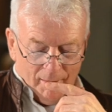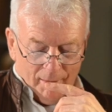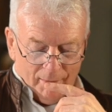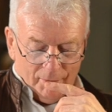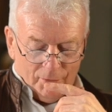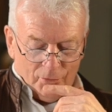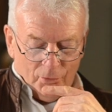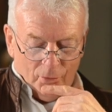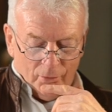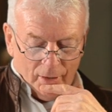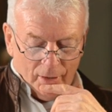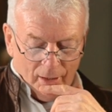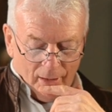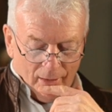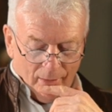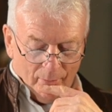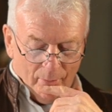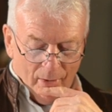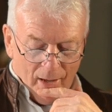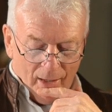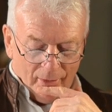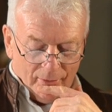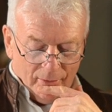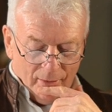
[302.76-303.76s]
Talking
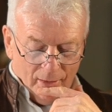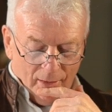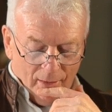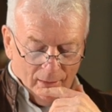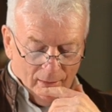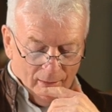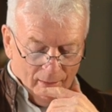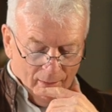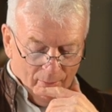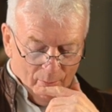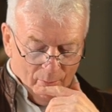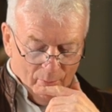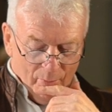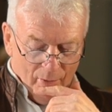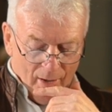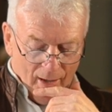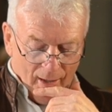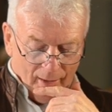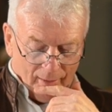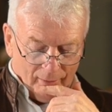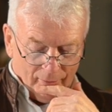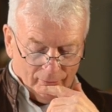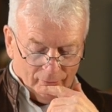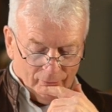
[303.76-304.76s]
about the
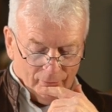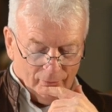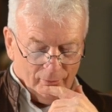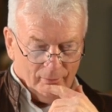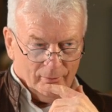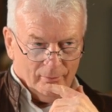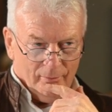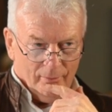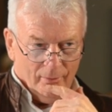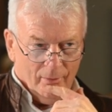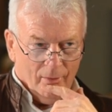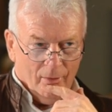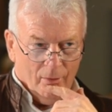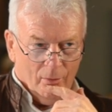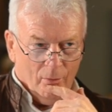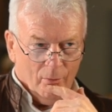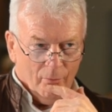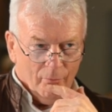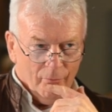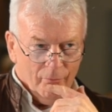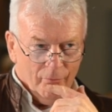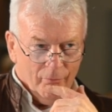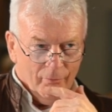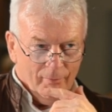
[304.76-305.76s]
impact
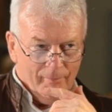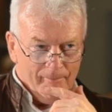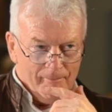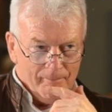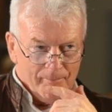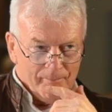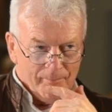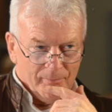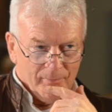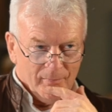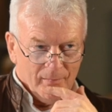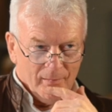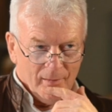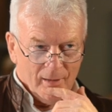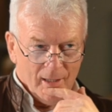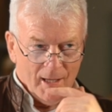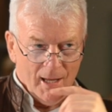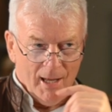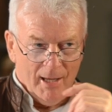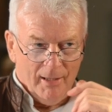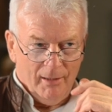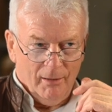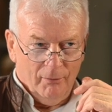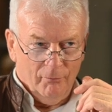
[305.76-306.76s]
of the
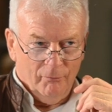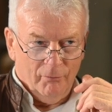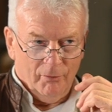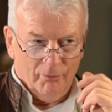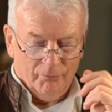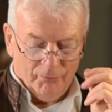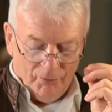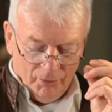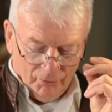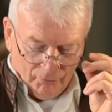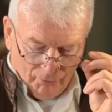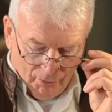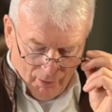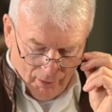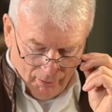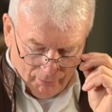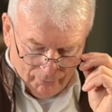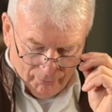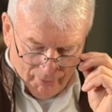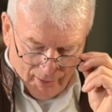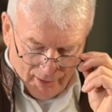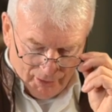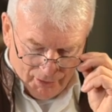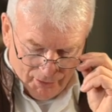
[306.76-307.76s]
1850s
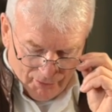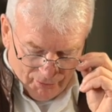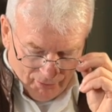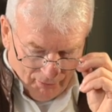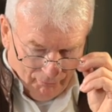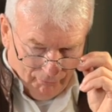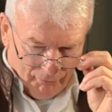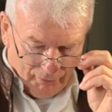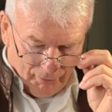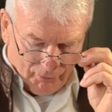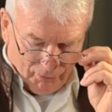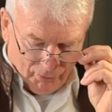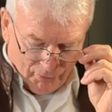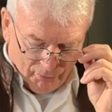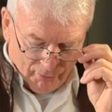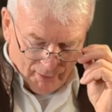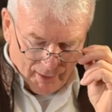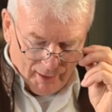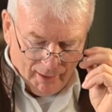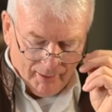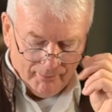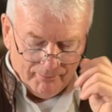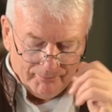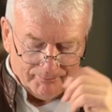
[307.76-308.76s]
gold rushes on
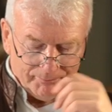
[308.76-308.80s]
Victoria